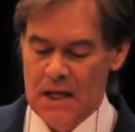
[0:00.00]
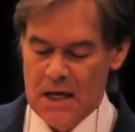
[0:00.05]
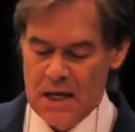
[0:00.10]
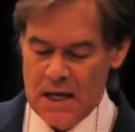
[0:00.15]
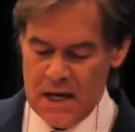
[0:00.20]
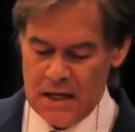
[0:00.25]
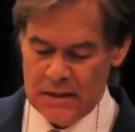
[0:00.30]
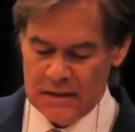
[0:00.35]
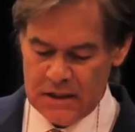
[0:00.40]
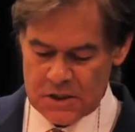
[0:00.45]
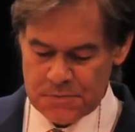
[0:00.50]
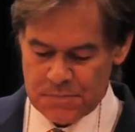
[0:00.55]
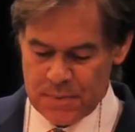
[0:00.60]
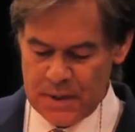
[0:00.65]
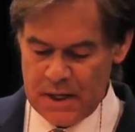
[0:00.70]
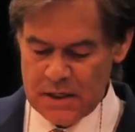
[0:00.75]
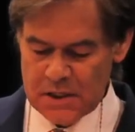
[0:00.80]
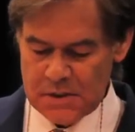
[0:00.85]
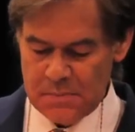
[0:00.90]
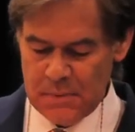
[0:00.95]
And this
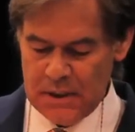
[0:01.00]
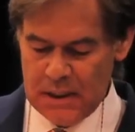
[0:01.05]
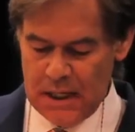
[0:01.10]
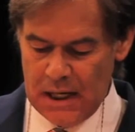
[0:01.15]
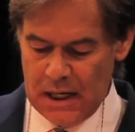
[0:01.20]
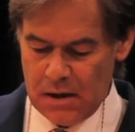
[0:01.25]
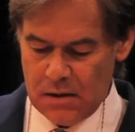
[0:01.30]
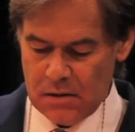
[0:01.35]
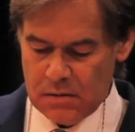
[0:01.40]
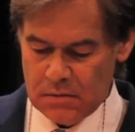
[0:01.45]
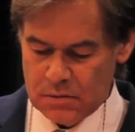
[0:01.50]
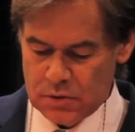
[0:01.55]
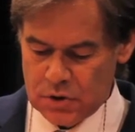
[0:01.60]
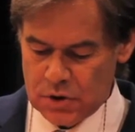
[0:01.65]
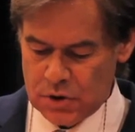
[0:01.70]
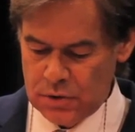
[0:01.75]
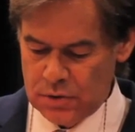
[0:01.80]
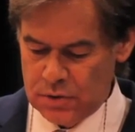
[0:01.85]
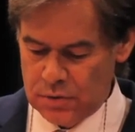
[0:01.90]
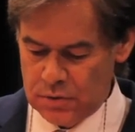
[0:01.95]
brings me now
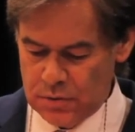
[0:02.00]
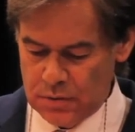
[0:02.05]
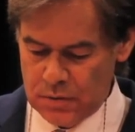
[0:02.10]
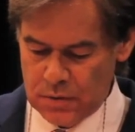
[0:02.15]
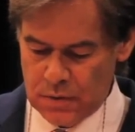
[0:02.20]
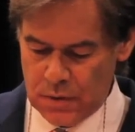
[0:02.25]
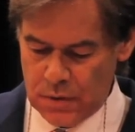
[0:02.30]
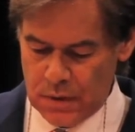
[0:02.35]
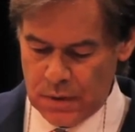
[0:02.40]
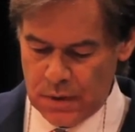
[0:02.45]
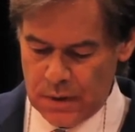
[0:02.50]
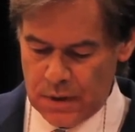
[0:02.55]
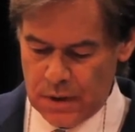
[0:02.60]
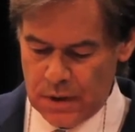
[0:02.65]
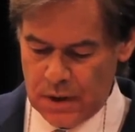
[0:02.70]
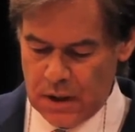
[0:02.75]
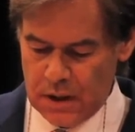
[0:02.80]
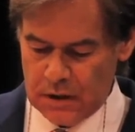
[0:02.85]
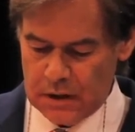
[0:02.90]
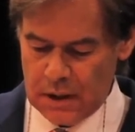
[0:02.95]
to
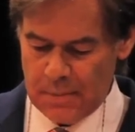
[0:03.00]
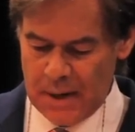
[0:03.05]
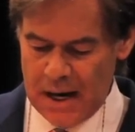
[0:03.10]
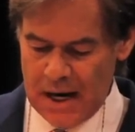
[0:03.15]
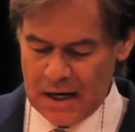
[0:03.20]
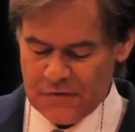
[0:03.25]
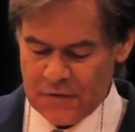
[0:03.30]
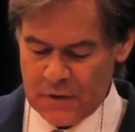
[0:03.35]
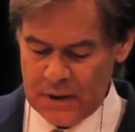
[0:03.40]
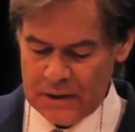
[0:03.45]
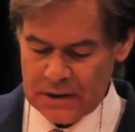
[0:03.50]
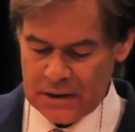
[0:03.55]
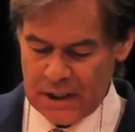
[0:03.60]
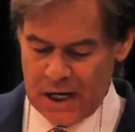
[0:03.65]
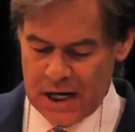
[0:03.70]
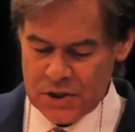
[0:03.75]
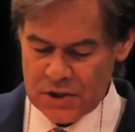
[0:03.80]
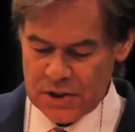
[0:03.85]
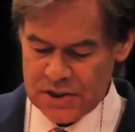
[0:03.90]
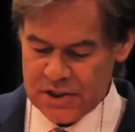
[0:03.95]
the Bank for
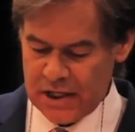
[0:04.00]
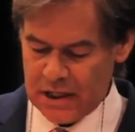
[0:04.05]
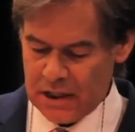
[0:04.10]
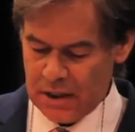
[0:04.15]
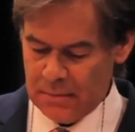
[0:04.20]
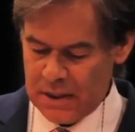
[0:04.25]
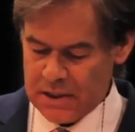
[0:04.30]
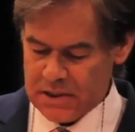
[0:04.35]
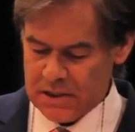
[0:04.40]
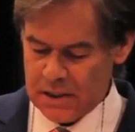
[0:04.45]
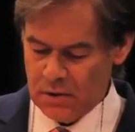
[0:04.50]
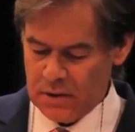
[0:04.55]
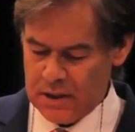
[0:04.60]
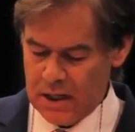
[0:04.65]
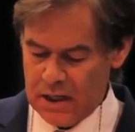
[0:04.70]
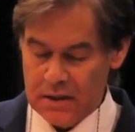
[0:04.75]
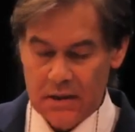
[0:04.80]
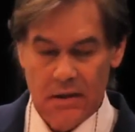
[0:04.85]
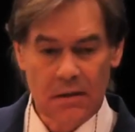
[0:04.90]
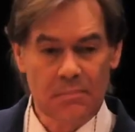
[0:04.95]
International Settlements
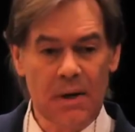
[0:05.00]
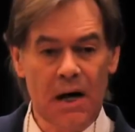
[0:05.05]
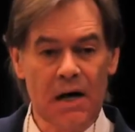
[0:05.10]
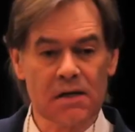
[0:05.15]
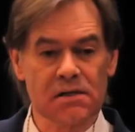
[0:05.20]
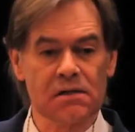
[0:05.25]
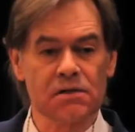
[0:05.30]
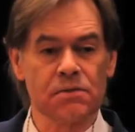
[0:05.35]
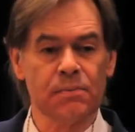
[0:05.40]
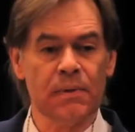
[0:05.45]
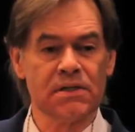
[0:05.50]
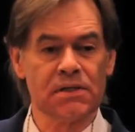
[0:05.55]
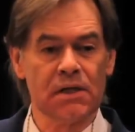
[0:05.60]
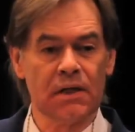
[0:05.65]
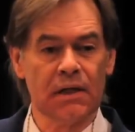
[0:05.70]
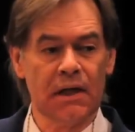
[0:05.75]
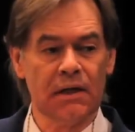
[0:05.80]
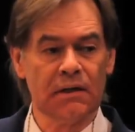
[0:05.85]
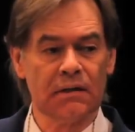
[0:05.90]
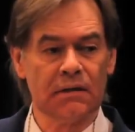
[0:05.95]
located in Basel,
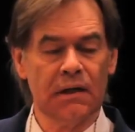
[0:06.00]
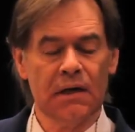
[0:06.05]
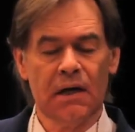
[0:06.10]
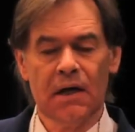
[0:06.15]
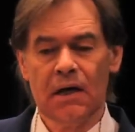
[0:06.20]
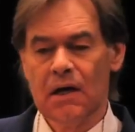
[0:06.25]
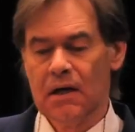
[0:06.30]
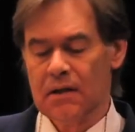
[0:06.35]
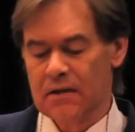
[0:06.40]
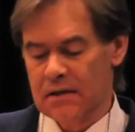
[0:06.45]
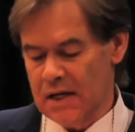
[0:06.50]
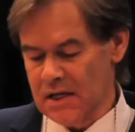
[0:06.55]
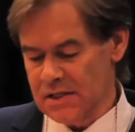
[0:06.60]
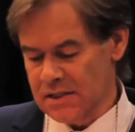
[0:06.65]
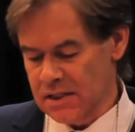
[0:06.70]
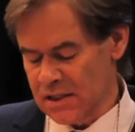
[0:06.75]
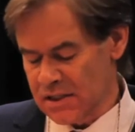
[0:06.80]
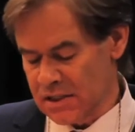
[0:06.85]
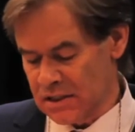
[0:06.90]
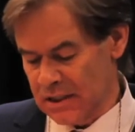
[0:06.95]
Switzerland. They
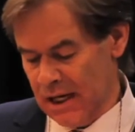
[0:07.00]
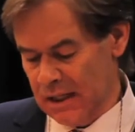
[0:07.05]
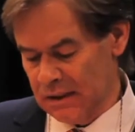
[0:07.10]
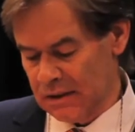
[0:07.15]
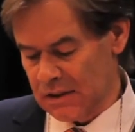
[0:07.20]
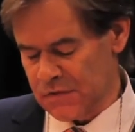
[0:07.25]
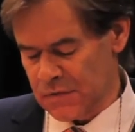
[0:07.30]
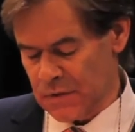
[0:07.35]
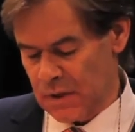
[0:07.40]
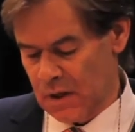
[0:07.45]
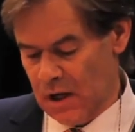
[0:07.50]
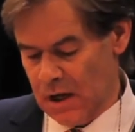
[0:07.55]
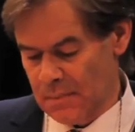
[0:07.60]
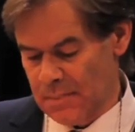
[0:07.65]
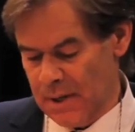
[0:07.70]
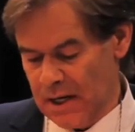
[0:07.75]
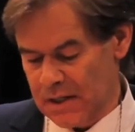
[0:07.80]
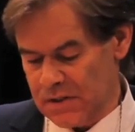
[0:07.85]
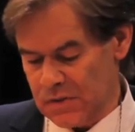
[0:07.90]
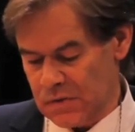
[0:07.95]
set standards for all
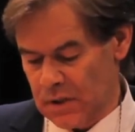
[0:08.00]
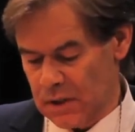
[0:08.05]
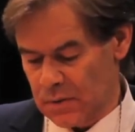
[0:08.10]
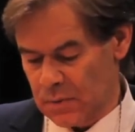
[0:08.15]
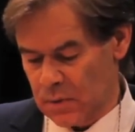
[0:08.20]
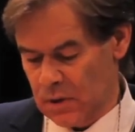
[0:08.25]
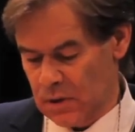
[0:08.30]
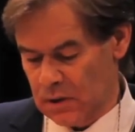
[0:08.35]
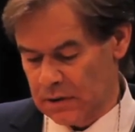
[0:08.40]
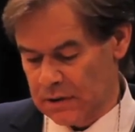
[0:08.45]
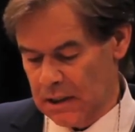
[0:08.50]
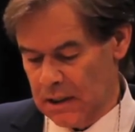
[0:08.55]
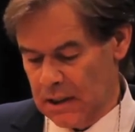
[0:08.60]
banks around the world,